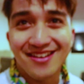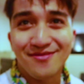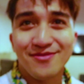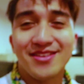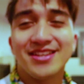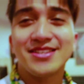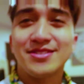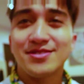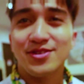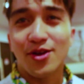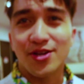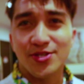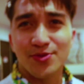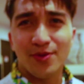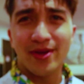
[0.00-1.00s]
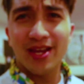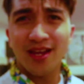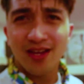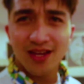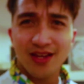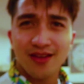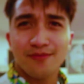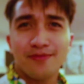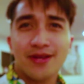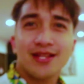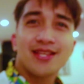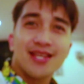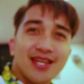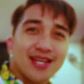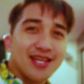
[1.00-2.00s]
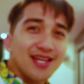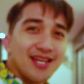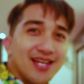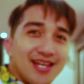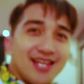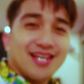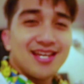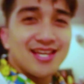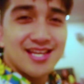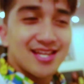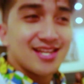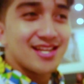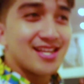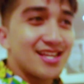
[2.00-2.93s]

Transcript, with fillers: of this causeway building and,